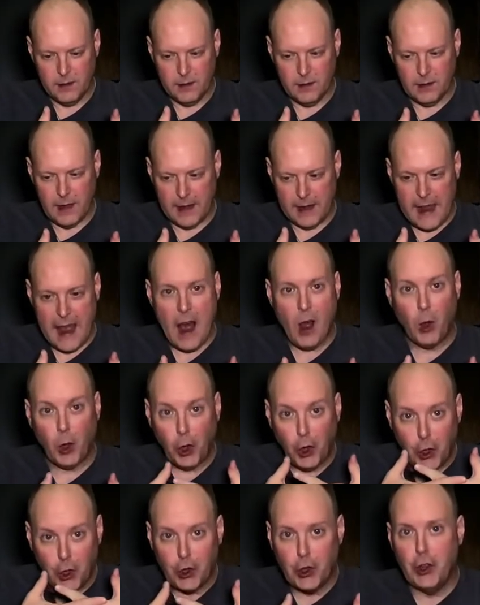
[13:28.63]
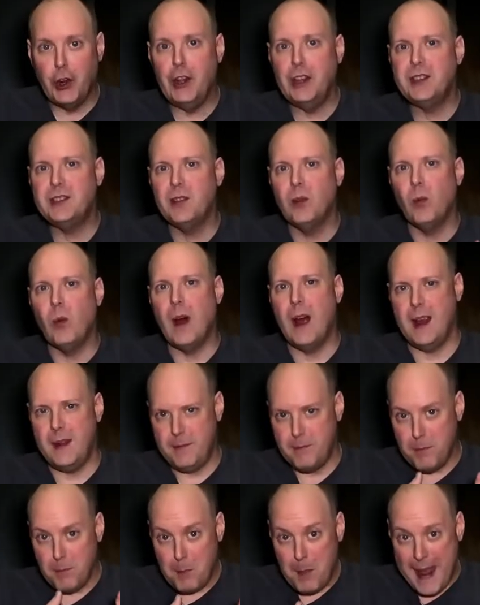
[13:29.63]
like how good is the
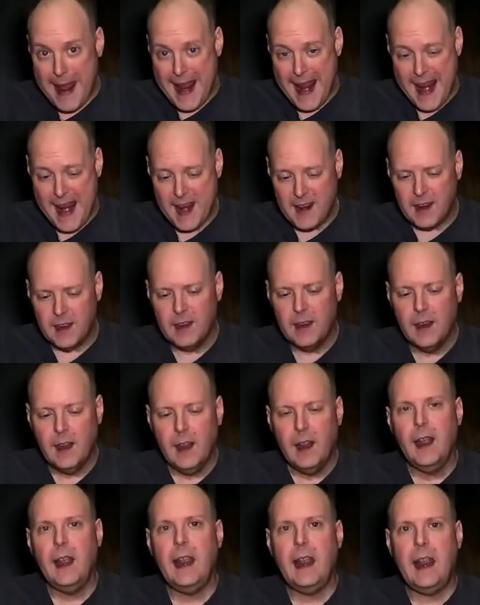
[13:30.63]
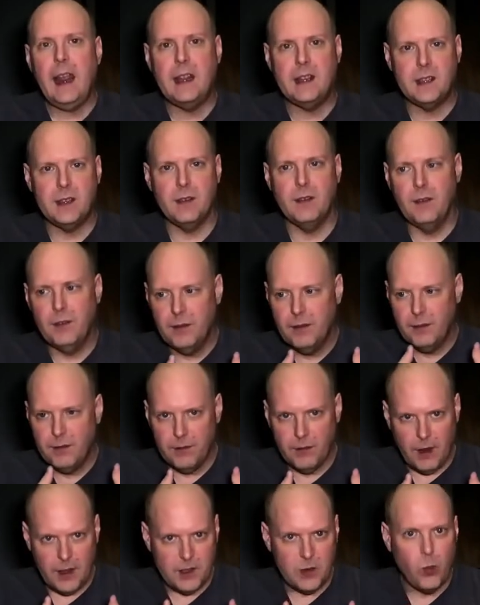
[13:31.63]
wine made, it's
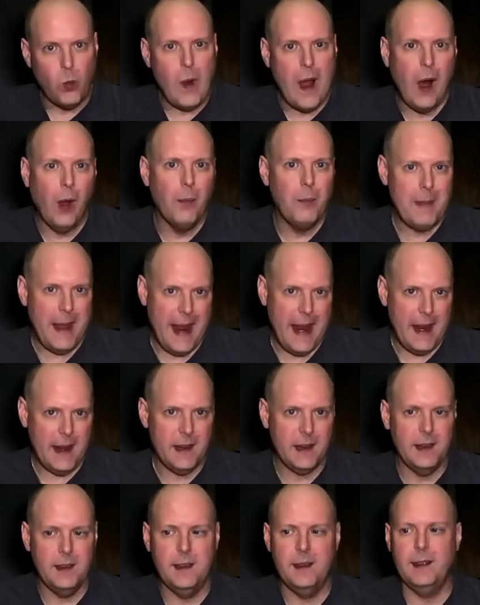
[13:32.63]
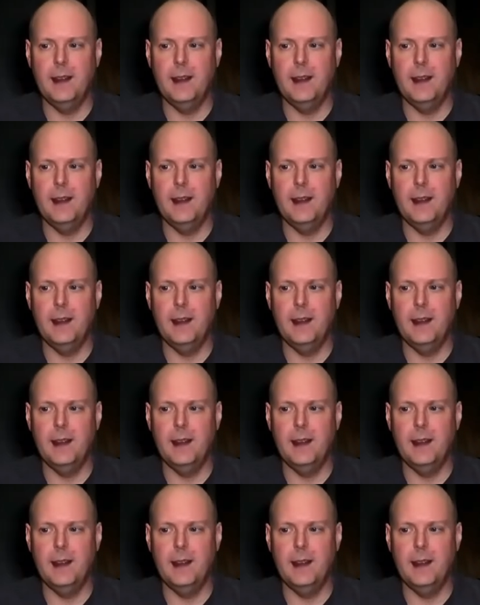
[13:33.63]
it's well made.